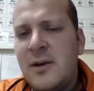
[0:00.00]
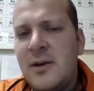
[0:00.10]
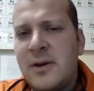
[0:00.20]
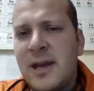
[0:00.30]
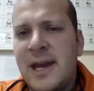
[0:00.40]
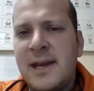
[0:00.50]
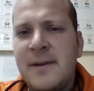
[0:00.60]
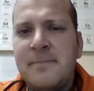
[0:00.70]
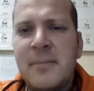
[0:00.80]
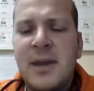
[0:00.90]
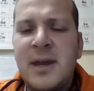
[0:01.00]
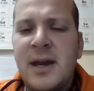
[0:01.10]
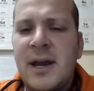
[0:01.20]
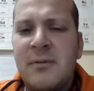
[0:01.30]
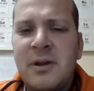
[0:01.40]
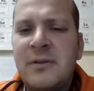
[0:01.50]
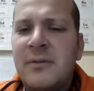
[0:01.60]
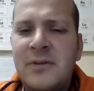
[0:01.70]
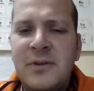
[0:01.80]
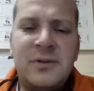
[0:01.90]
Okay, uh, we're going to
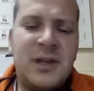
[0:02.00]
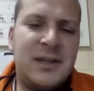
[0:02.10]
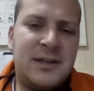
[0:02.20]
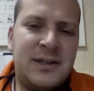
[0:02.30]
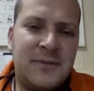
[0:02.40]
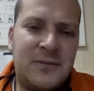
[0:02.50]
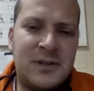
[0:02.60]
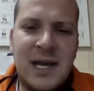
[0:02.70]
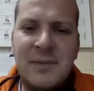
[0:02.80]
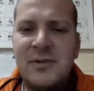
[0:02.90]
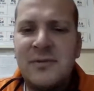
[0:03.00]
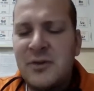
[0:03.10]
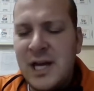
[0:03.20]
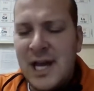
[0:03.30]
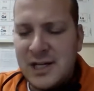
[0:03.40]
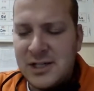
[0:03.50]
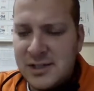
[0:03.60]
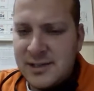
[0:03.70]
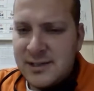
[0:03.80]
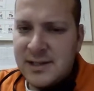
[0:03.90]
review the different types of
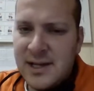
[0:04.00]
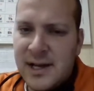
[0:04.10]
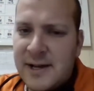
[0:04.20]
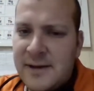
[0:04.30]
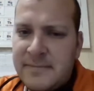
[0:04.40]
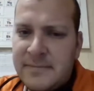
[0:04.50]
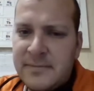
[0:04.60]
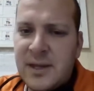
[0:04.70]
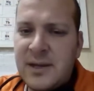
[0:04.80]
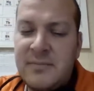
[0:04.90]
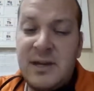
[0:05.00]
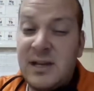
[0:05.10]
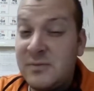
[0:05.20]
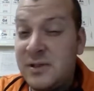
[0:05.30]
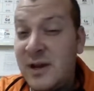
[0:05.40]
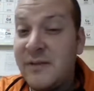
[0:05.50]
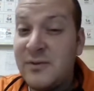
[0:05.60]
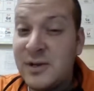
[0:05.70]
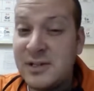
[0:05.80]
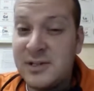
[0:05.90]
reactions uh, because we do have a
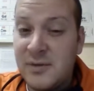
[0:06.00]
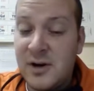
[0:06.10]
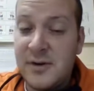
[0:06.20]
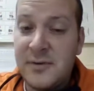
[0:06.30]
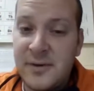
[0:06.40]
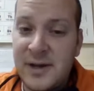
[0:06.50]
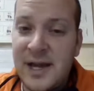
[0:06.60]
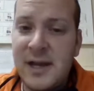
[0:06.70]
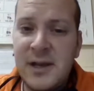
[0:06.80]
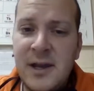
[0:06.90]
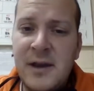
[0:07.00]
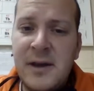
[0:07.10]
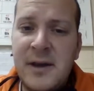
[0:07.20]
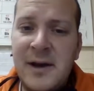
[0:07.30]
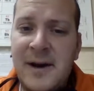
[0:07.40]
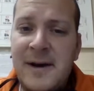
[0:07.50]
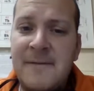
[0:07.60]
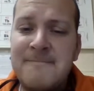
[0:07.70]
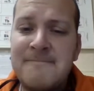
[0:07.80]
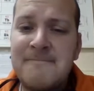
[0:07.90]
quiz tomorrow. Okay,
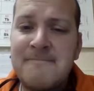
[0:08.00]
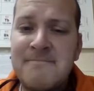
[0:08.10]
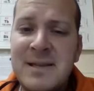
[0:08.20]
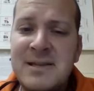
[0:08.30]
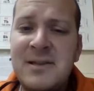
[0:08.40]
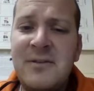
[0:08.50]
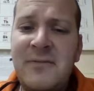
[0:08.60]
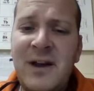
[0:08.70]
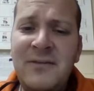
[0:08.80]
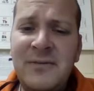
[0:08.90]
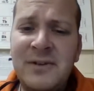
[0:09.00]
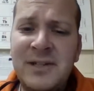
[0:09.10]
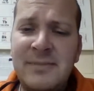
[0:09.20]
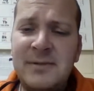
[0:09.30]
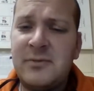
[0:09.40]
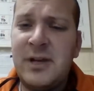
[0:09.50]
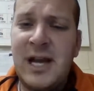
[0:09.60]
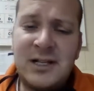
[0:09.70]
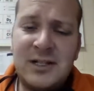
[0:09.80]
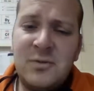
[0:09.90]
um, so the five different types of
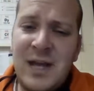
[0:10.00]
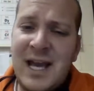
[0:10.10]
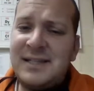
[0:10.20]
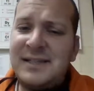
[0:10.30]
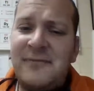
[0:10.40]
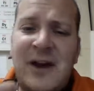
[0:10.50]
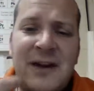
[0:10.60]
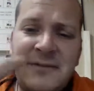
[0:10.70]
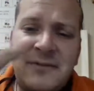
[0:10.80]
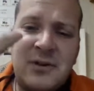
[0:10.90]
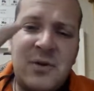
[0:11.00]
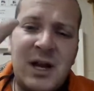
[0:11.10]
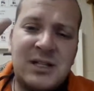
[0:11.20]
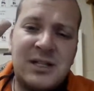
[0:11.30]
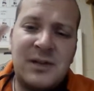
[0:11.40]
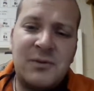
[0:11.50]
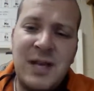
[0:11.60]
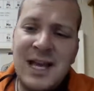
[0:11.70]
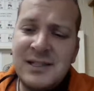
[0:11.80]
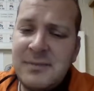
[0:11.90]
reactions we ask five different questions and we
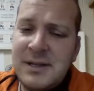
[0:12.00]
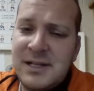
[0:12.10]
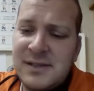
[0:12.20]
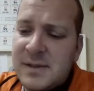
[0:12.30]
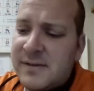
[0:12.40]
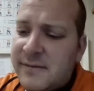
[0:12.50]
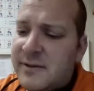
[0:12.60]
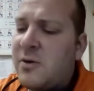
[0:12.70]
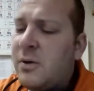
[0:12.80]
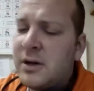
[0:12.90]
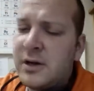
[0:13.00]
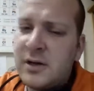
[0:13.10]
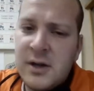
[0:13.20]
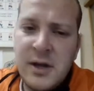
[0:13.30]
ask them in a specific order.